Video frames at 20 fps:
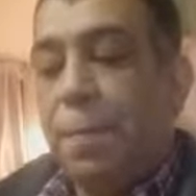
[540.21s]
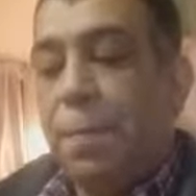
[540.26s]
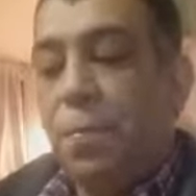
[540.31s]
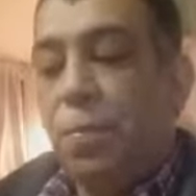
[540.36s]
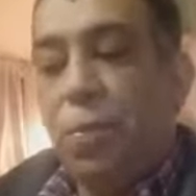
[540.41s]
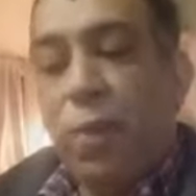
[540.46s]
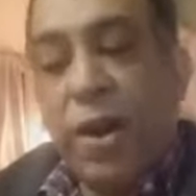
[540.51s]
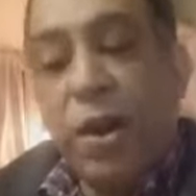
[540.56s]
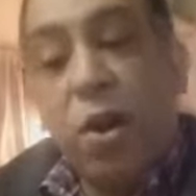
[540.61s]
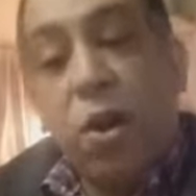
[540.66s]

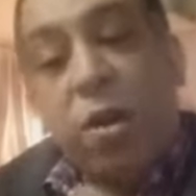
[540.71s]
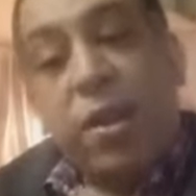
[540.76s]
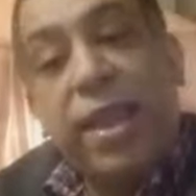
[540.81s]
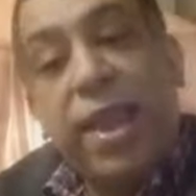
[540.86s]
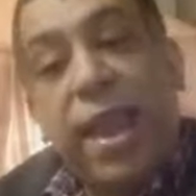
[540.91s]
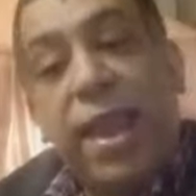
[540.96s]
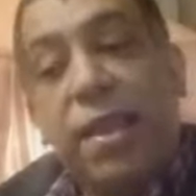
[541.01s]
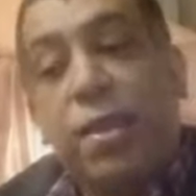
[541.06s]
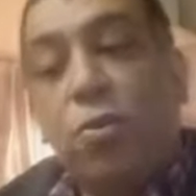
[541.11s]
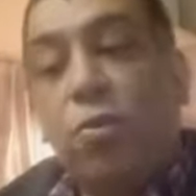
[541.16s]
we're not
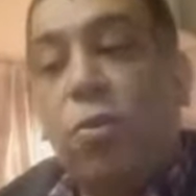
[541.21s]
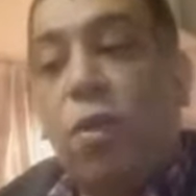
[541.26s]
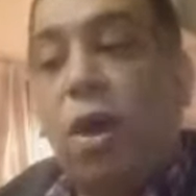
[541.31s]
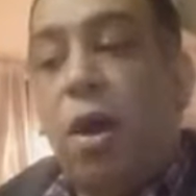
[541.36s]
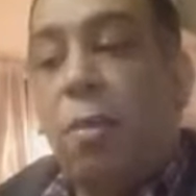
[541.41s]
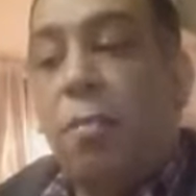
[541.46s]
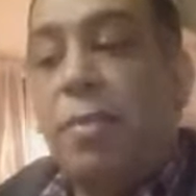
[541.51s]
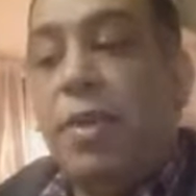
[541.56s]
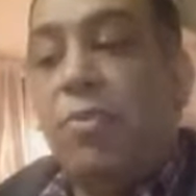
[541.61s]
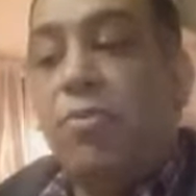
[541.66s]
getting all our
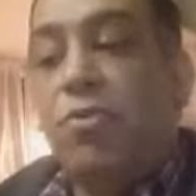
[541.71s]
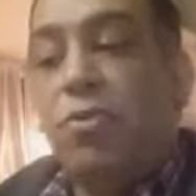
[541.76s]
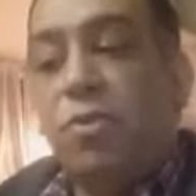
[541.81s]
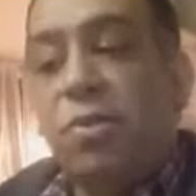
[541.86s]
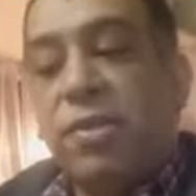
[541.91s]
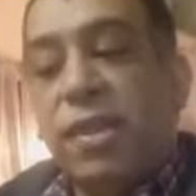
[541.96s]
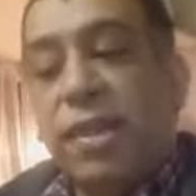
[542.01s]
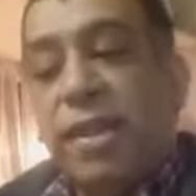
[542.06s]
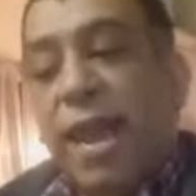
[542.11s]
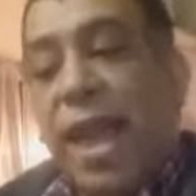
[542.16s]
minerals,
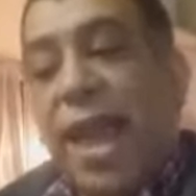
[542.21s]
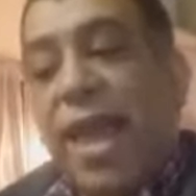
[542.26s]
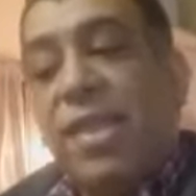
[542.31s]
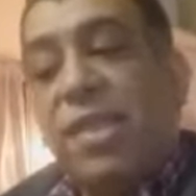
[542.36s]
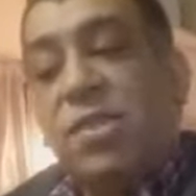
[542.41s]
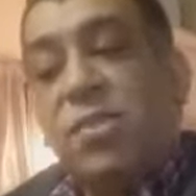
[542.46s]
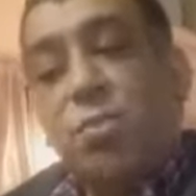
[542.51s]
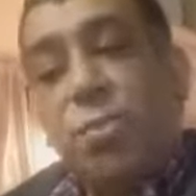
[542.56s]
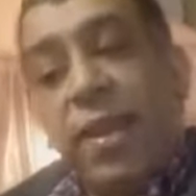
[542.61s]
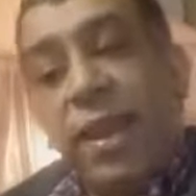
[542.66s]
and
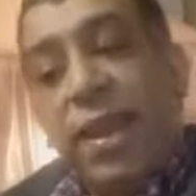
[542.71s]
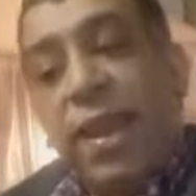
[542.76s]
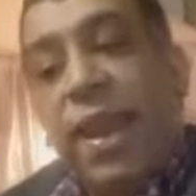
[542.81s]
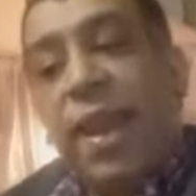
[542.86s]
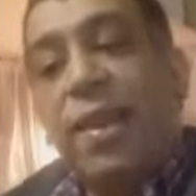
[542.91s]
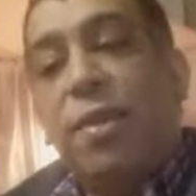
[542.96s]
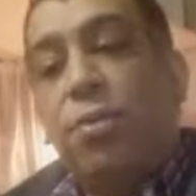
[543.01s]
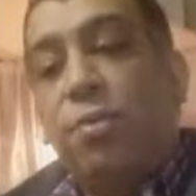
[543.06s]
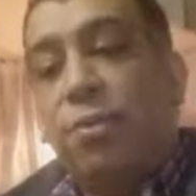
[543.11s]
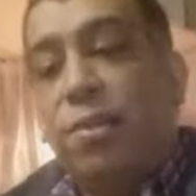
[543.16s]
hence we're
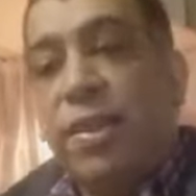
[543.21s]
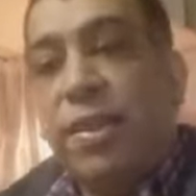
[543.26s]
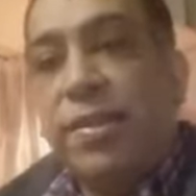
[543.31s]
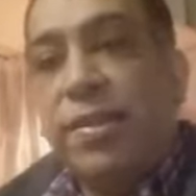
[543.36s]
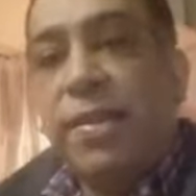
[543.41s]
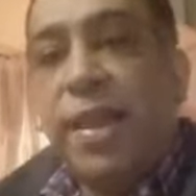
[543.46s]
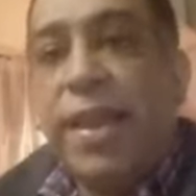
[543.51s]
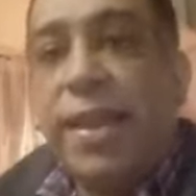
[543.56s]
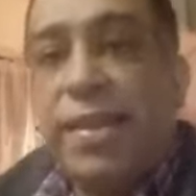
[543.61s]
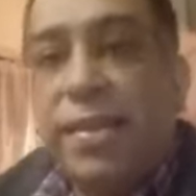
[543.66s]
getting all these
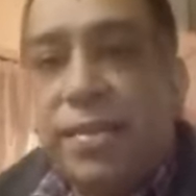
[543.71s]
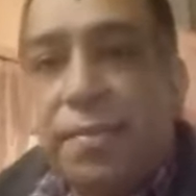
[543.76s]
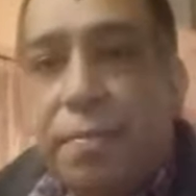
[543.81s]
aches and